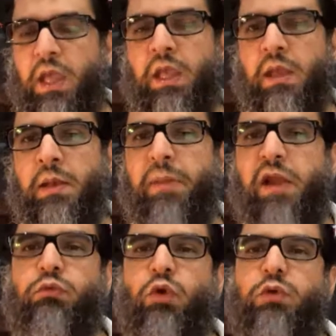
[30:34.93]
But
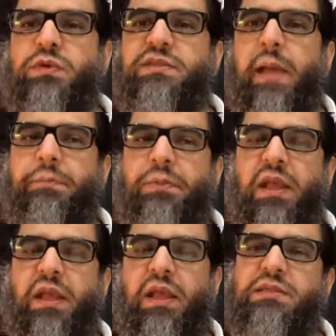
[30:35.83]
what was happening
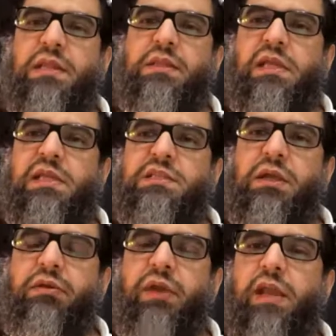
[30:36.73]
is that these
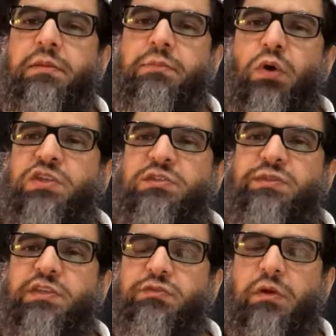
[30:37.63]
great books
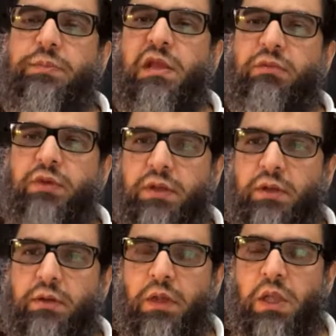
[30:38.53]
which were being written,
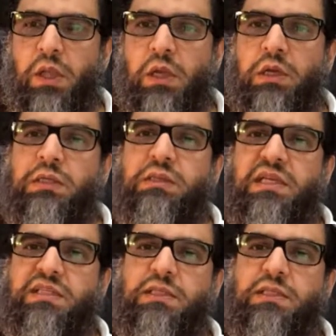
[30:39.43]
the
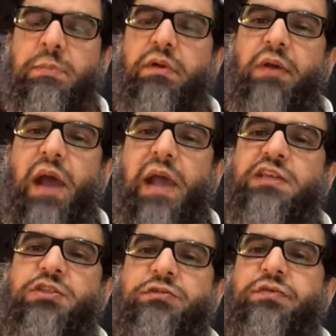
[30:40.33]
summarized
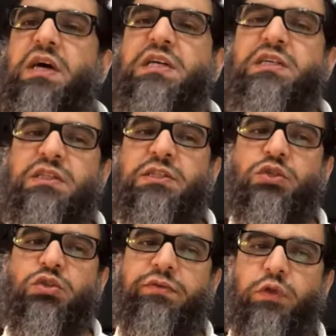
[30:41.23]
versions
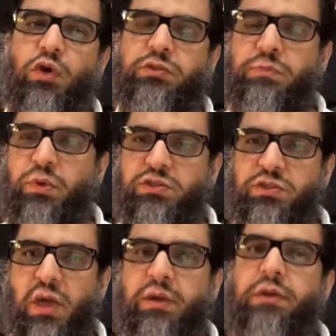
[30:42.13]
of those books
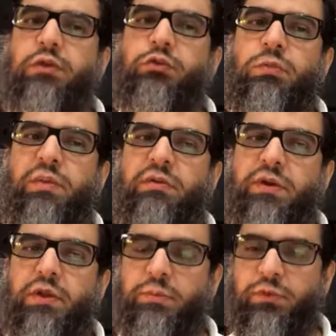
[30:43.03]
continued to be
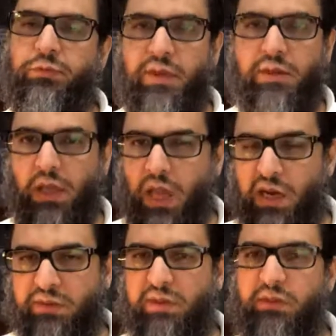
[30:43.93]
written between the
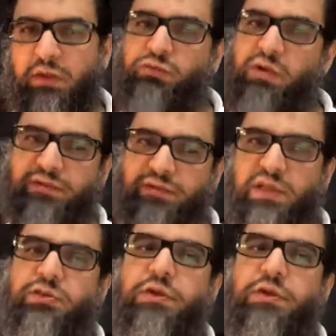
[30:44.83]
8th and the 12th century.